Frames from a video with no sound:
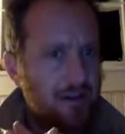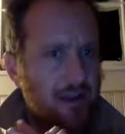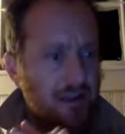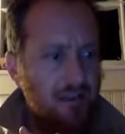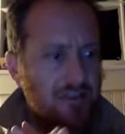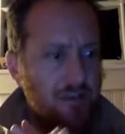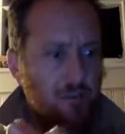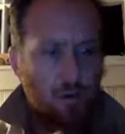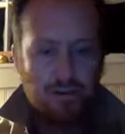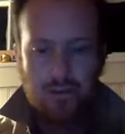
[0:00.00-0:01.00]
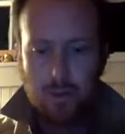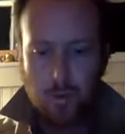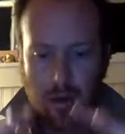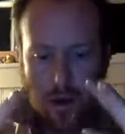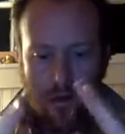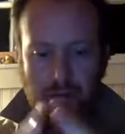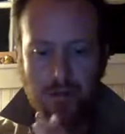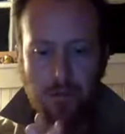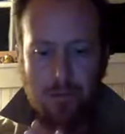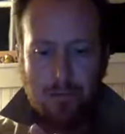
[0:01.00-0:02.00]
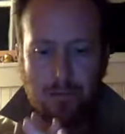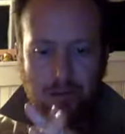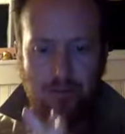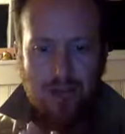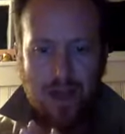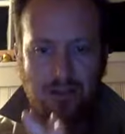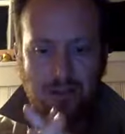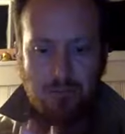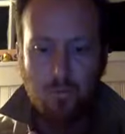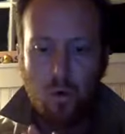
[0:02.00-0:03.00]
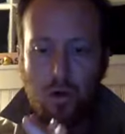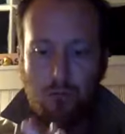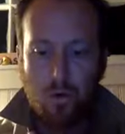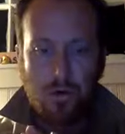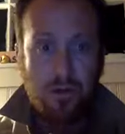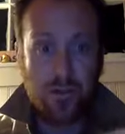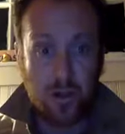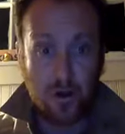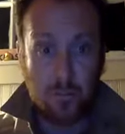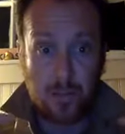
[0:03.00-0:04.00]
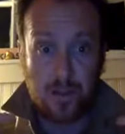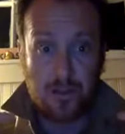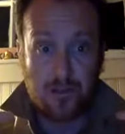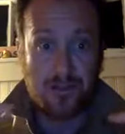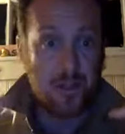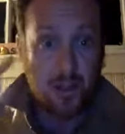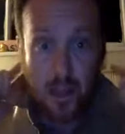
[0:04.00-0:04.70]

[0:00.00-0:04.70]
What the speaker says: And that's an important thing. We all need to remember that facts are more important than our opinions,